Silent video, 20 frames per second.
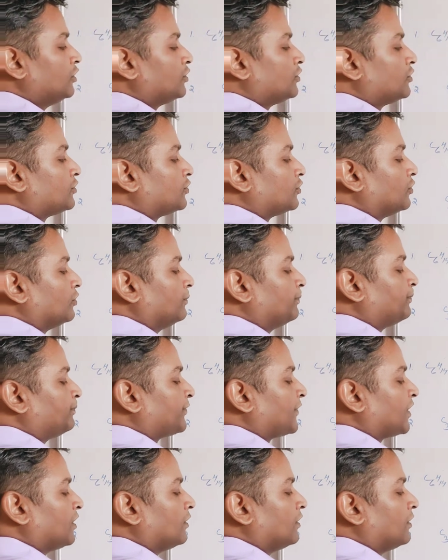So
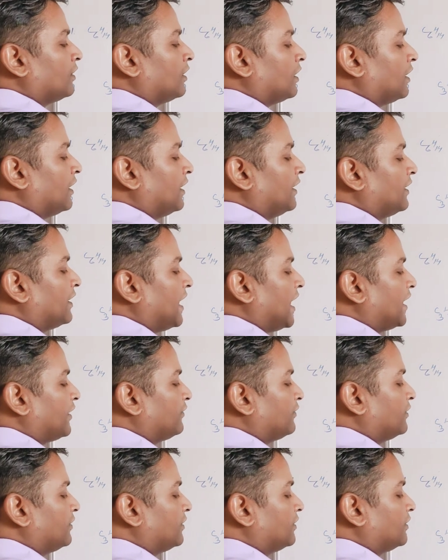
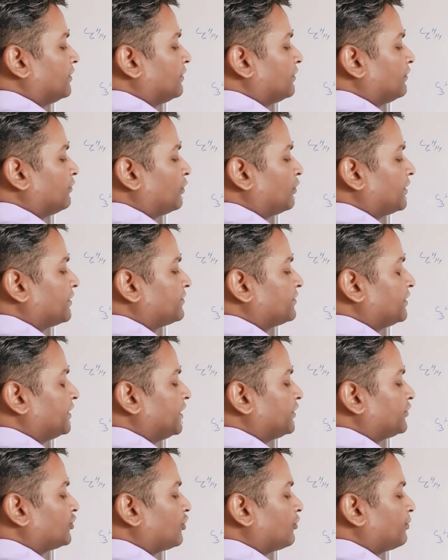what is the
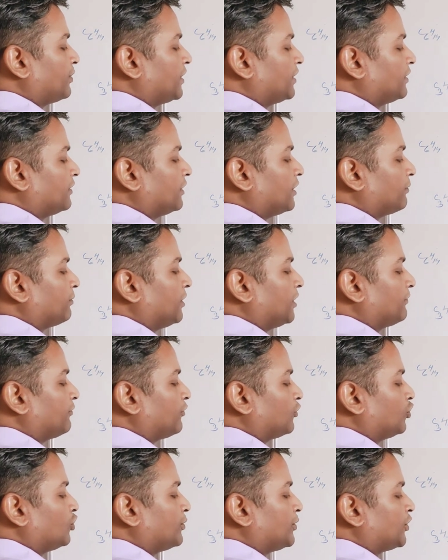nature of peak? Doublet for
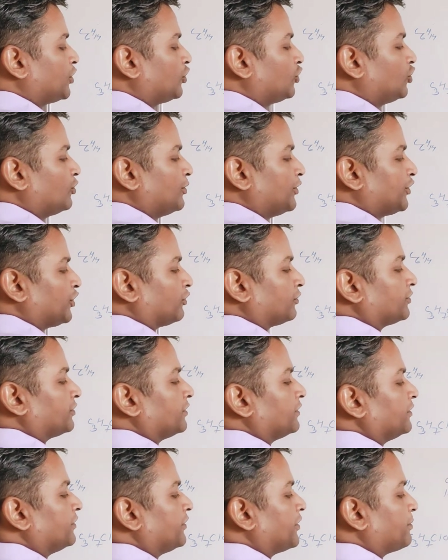2 proton, 2 protons,
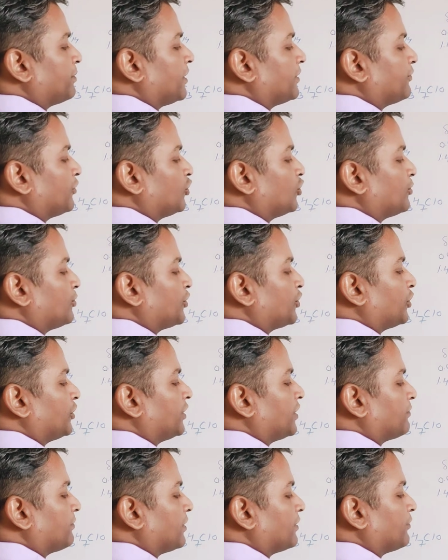triplet for 2 proton,
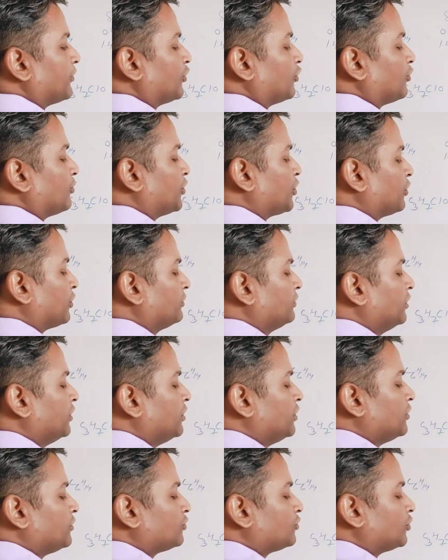triplet for 2 proton.
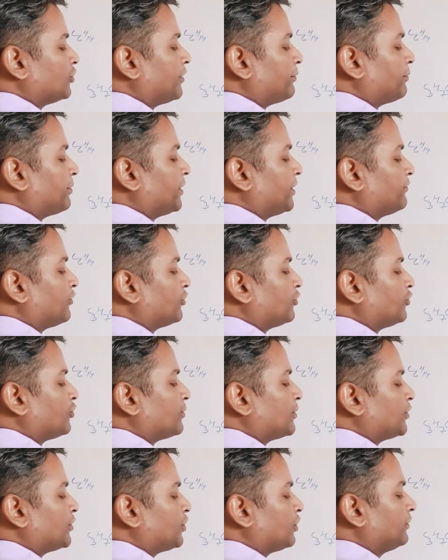So triplet for 2
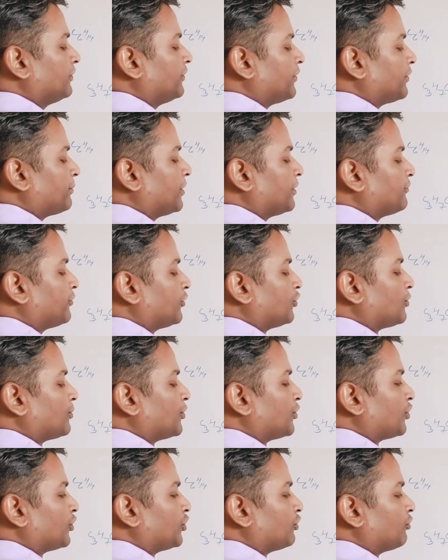proton, triplet for 2
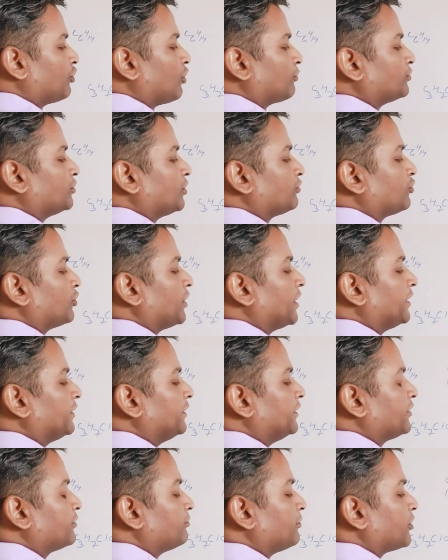proton. You will observe, so
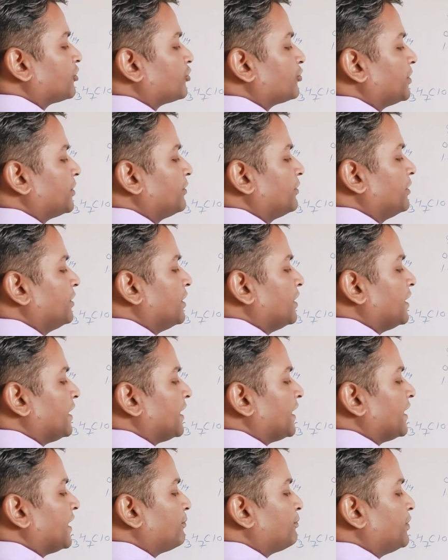this must be
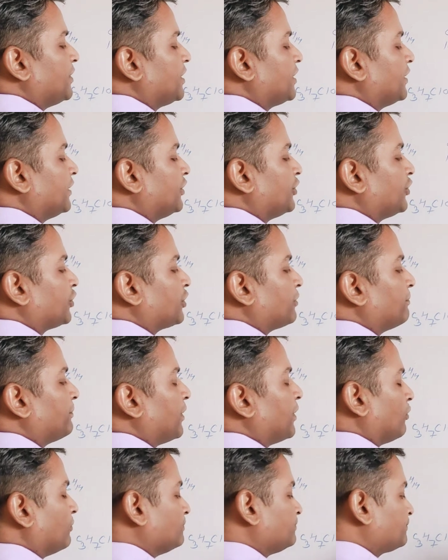a peak in your
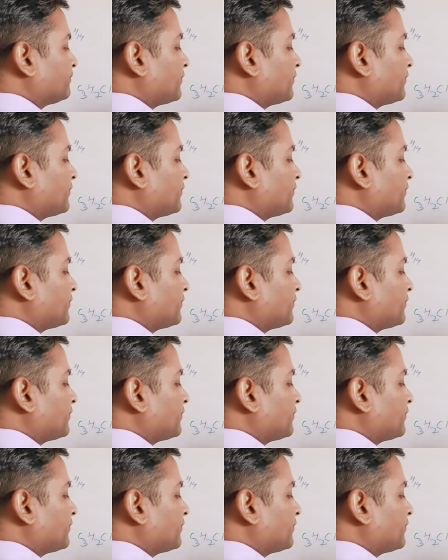compound.